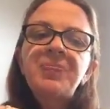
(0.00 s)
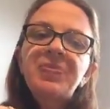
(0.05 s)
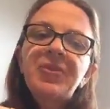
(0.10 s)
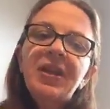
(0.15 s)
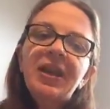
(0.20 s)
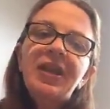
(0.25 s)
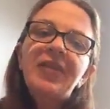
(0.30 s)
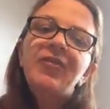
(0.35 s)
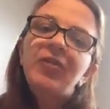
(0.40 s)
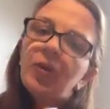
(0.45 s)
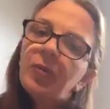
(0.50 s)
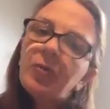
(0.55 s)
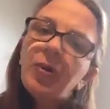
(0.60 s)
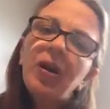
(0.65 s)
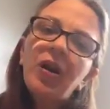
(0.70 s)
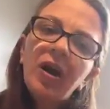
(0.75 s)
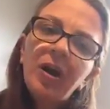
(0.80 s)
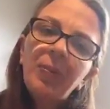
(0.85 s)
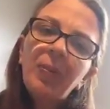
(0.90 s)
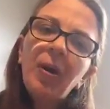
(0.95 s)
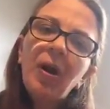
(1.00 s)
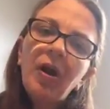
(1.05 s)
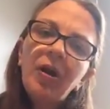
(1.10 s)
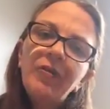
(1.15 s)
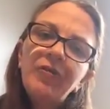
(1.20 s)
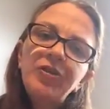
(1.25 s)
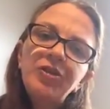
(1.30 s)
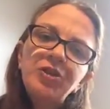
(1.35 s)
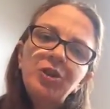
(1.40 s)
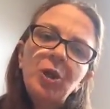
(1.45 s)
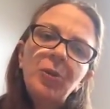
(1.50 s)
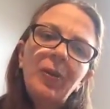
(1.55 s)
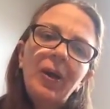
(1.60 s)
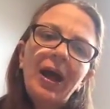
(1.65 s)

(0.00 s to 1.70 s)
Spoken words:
If you're applying for a job